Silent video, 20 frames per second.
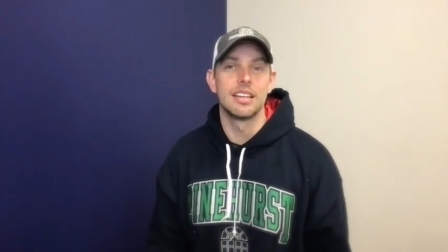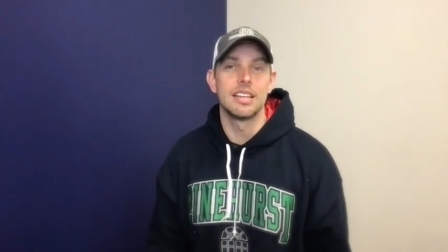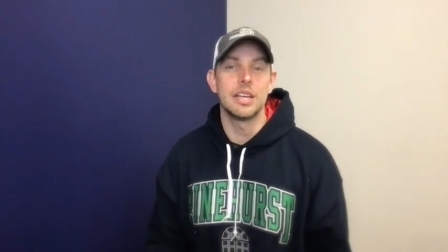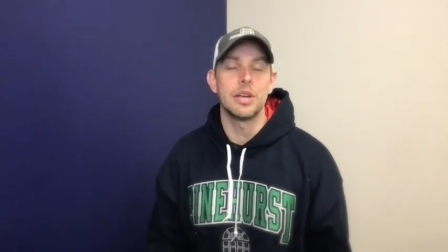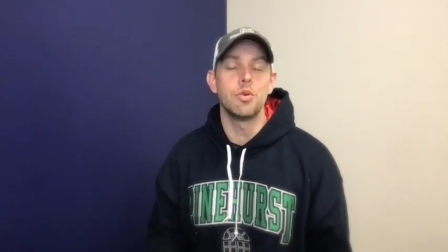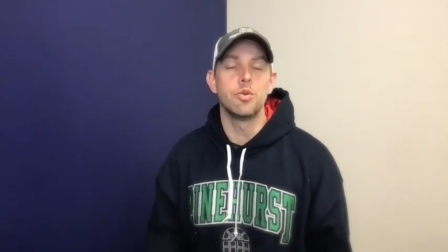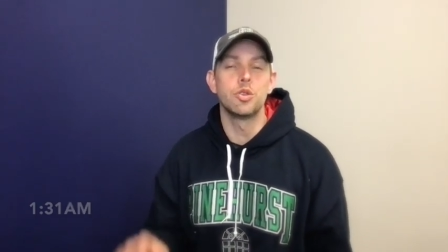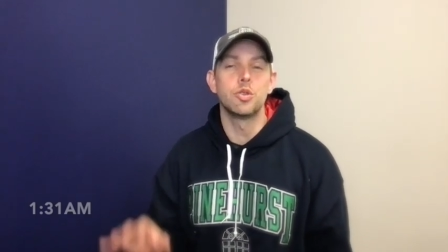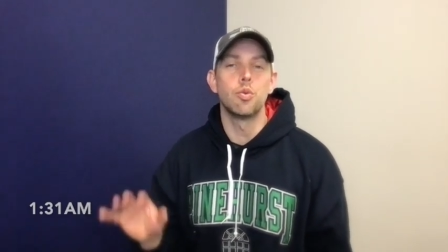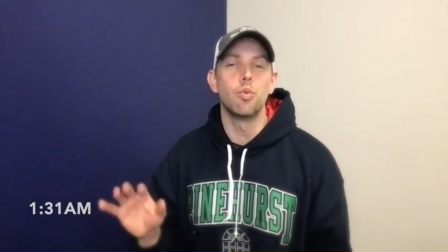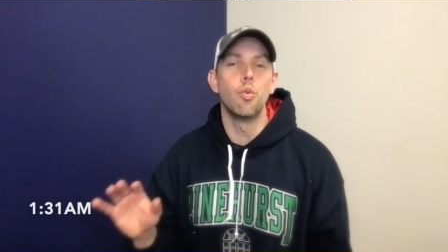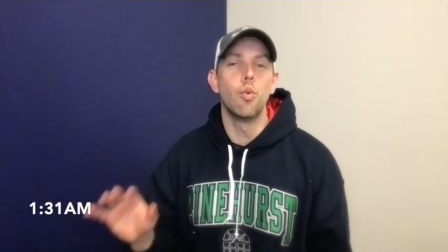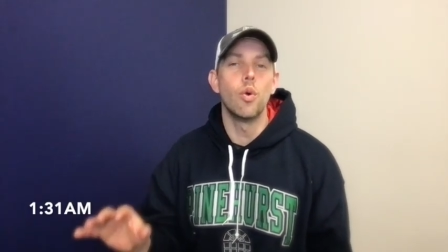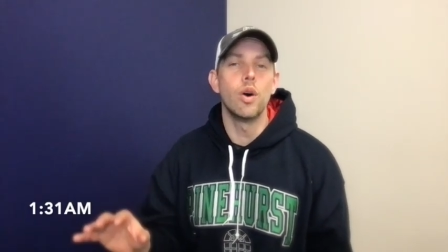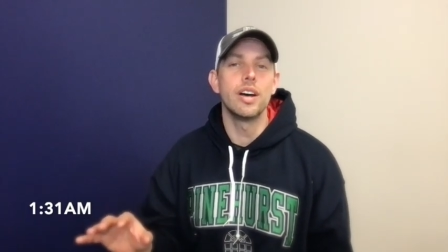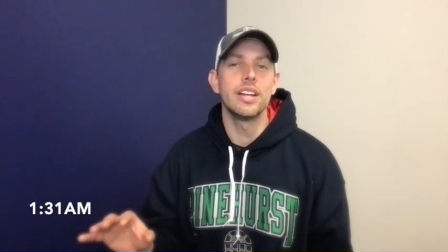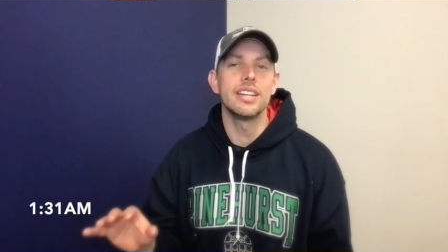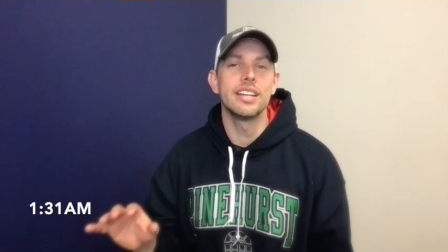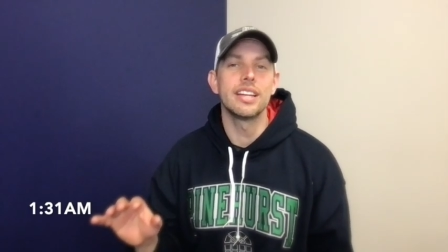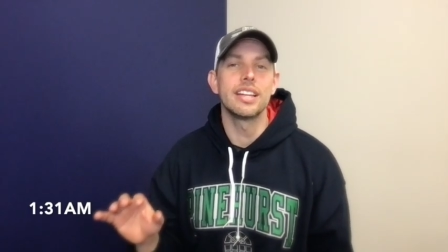It was
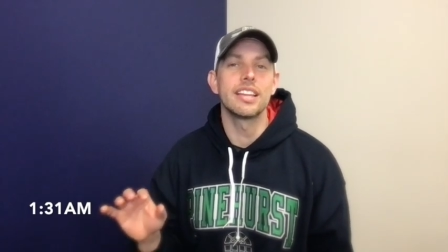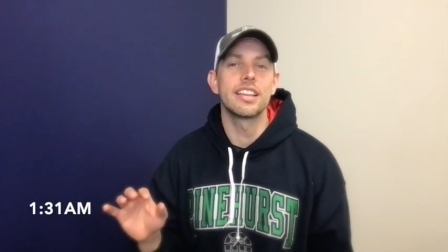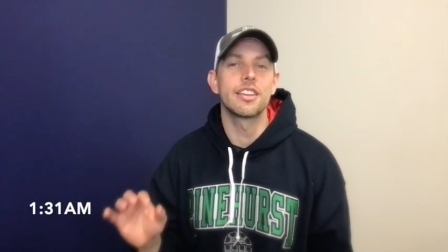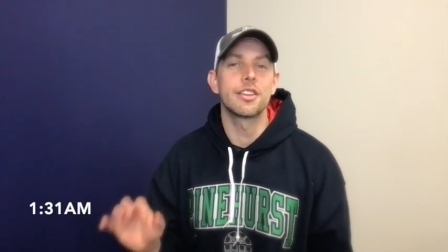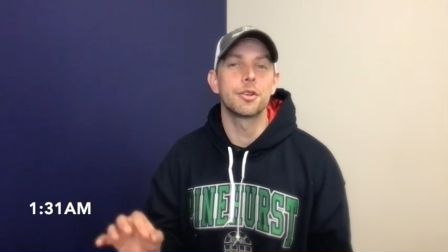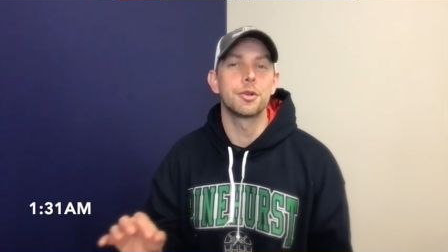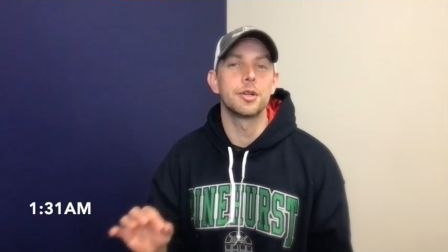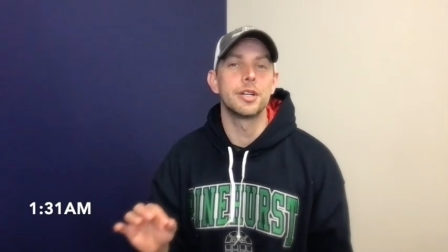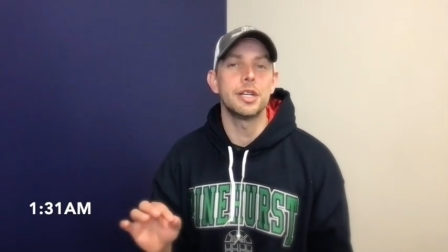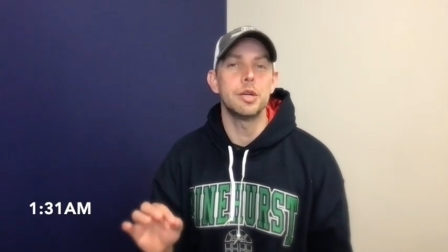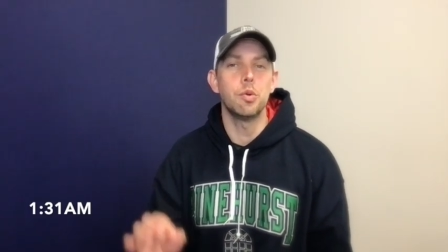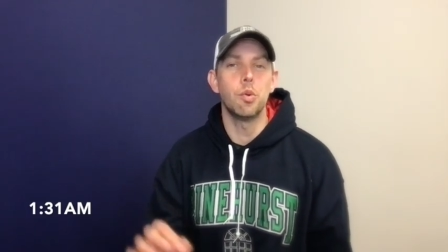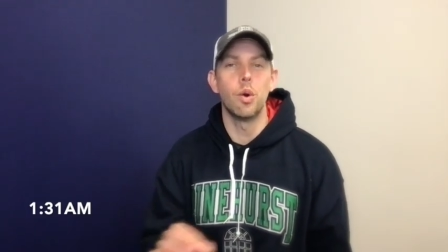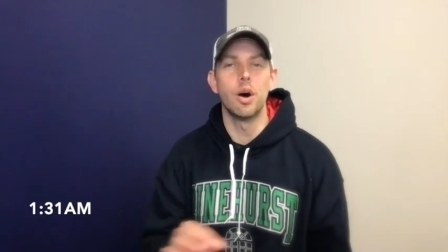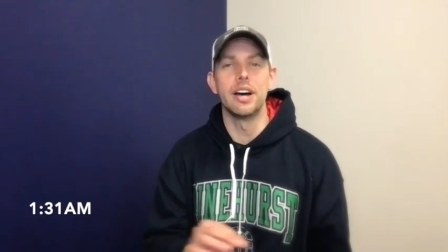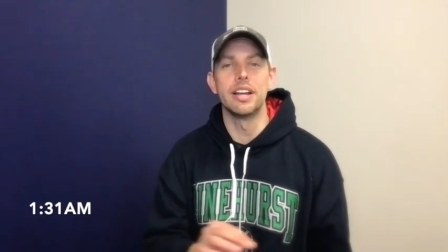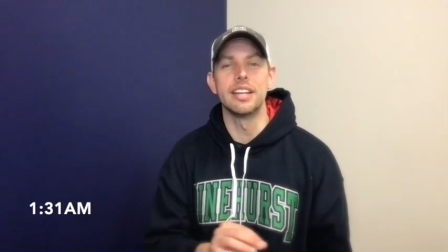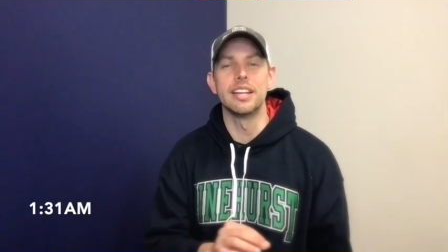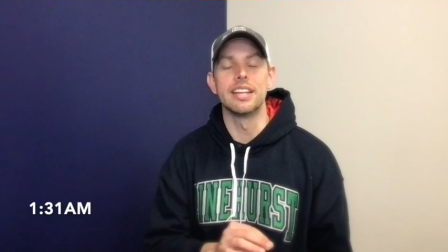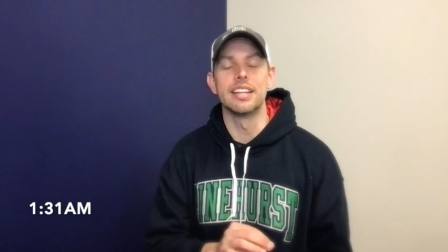
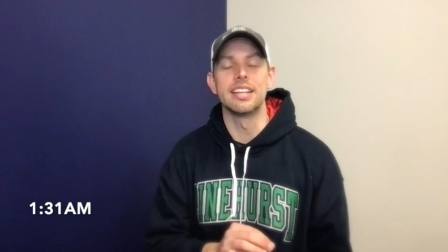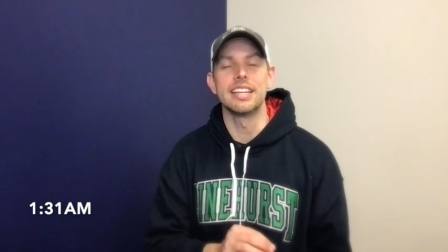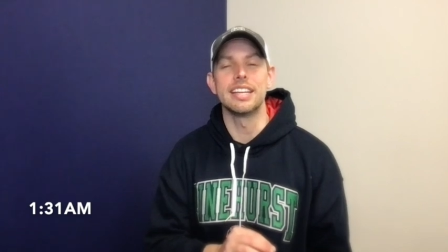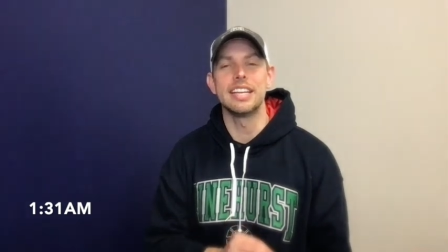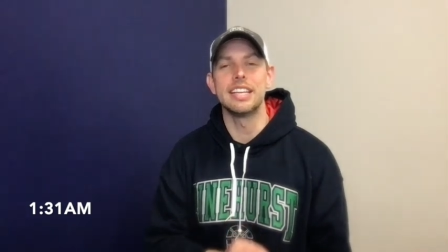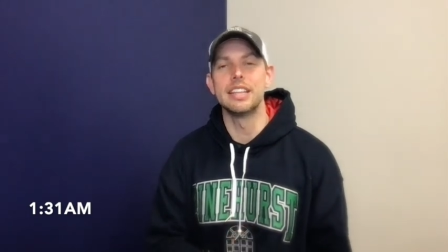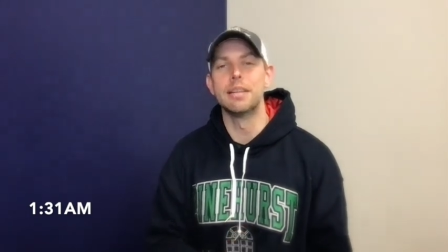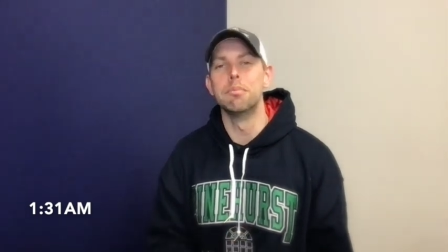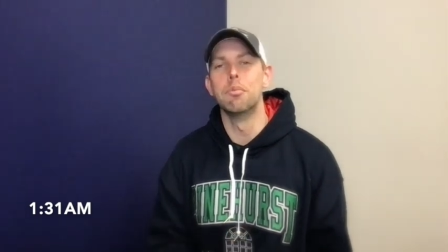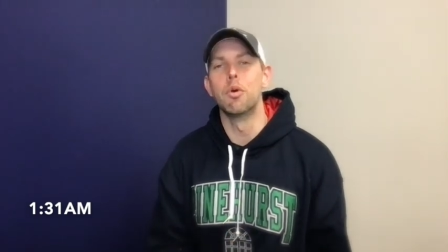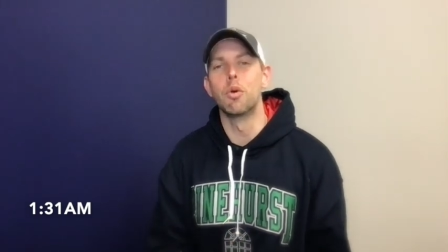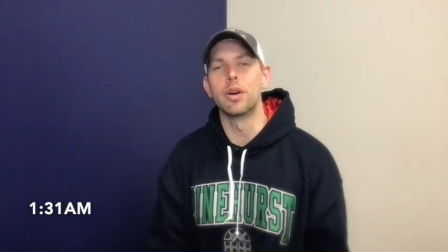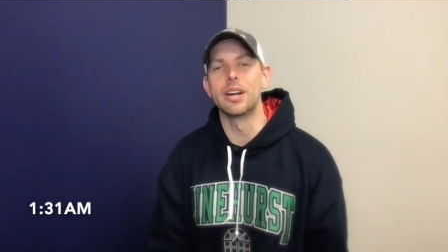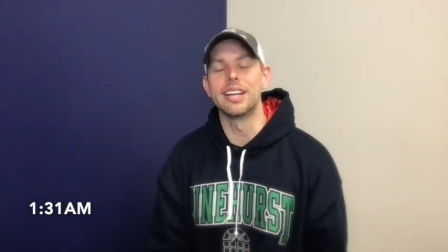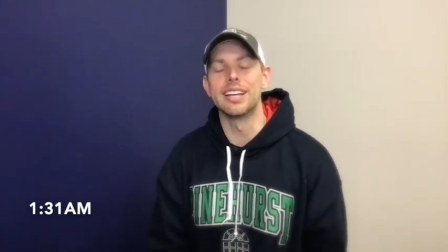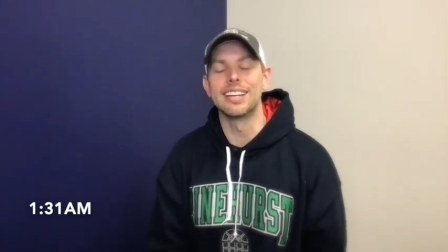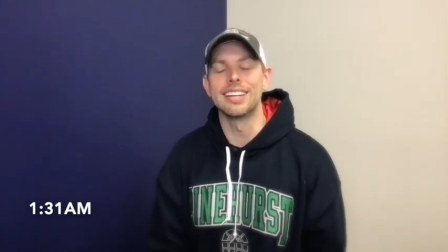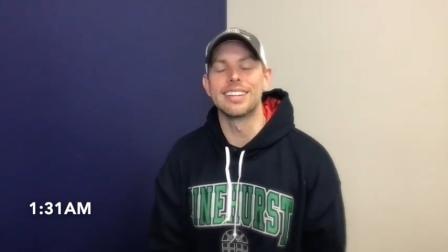1:31 in the morning.